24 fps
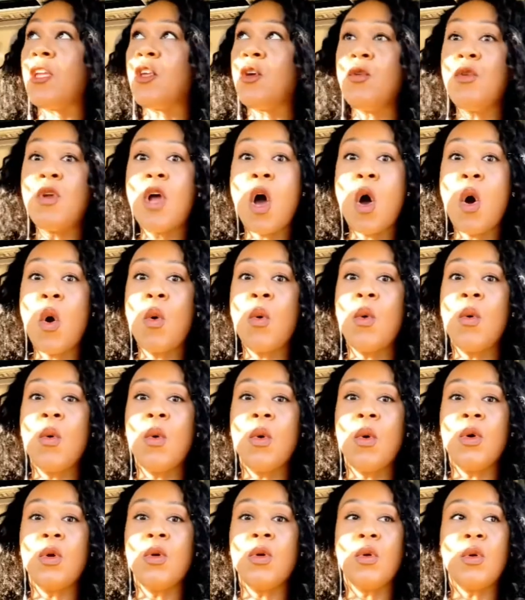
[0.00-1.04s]

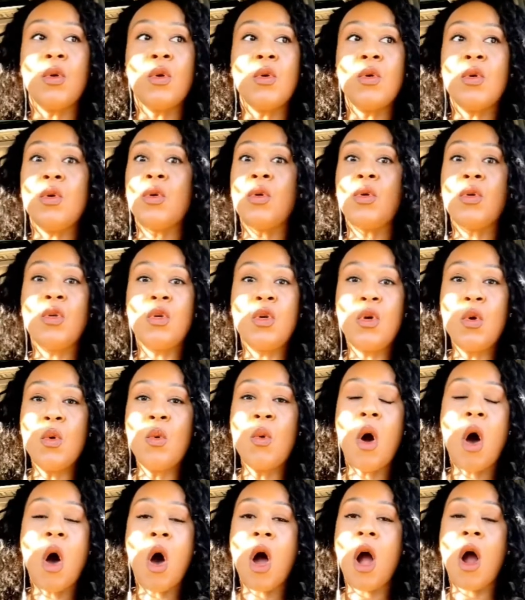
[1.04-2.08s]
you
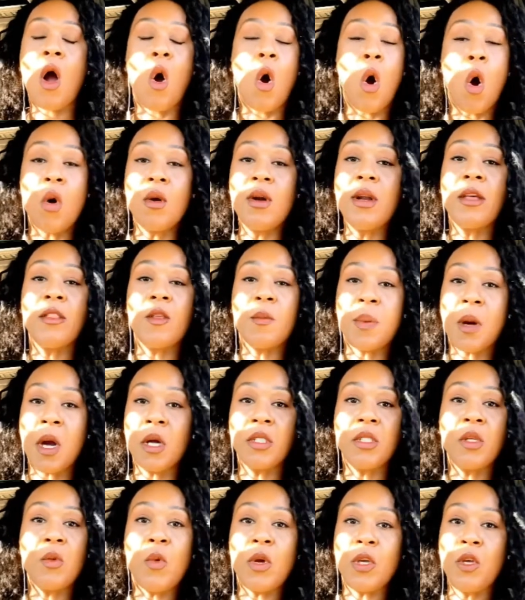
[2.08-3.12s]
are a whole nother
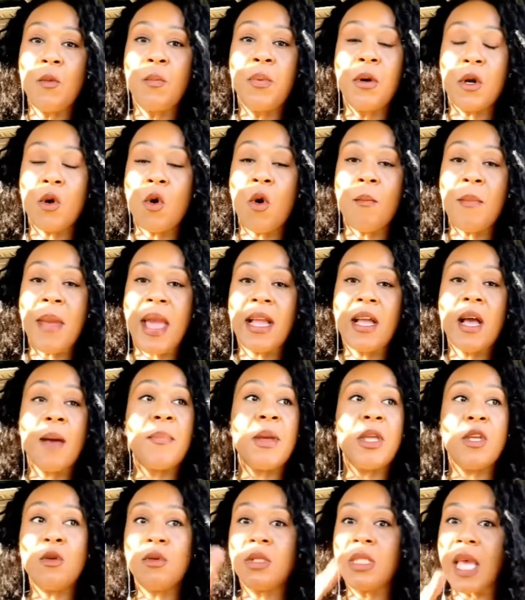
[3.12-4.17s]
person when you put on makeup
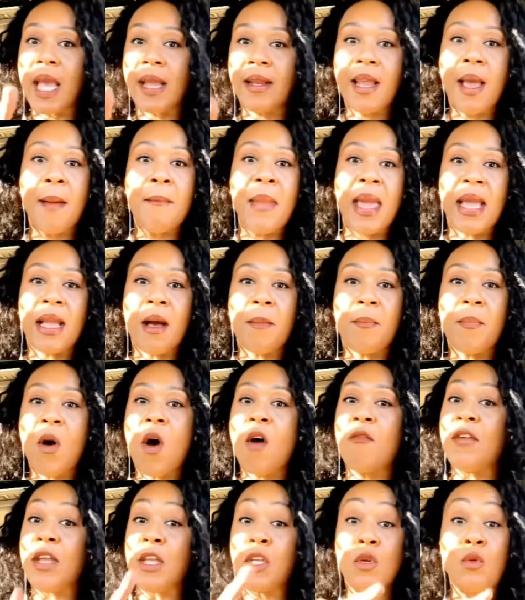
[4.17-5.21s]
and you take that makeup
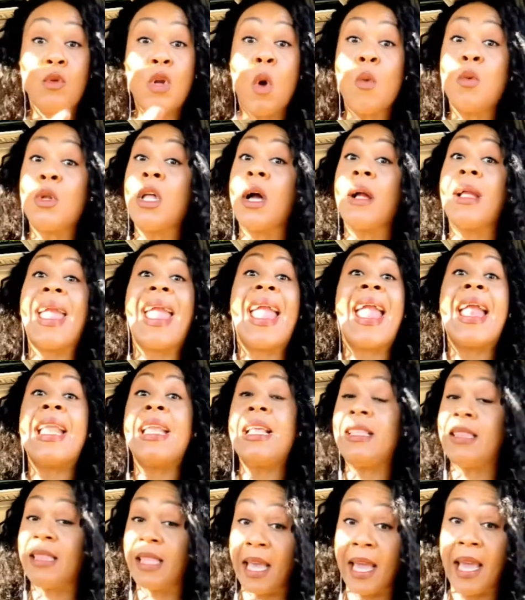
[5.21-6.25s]
off and you don't look
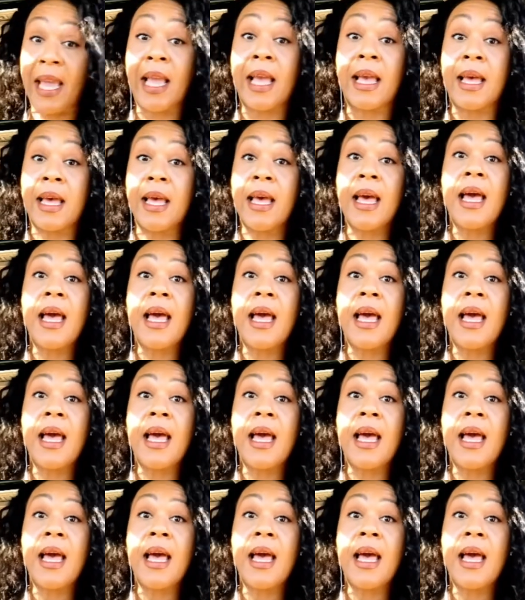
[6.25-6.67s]
anything